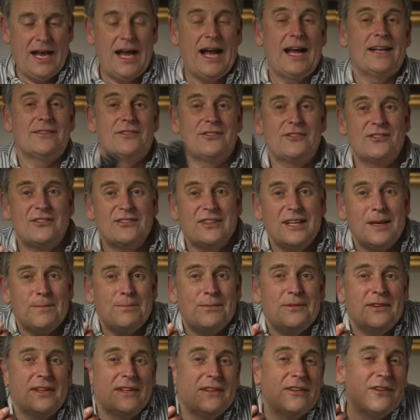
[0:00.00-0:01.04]
and
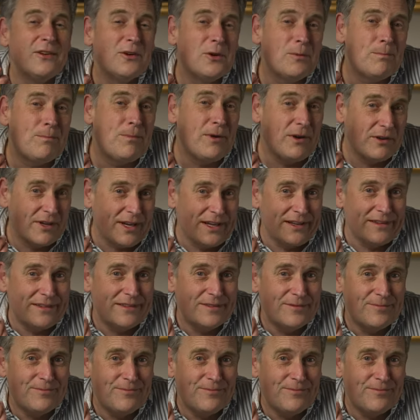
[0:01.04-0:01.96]
slips into your pocket.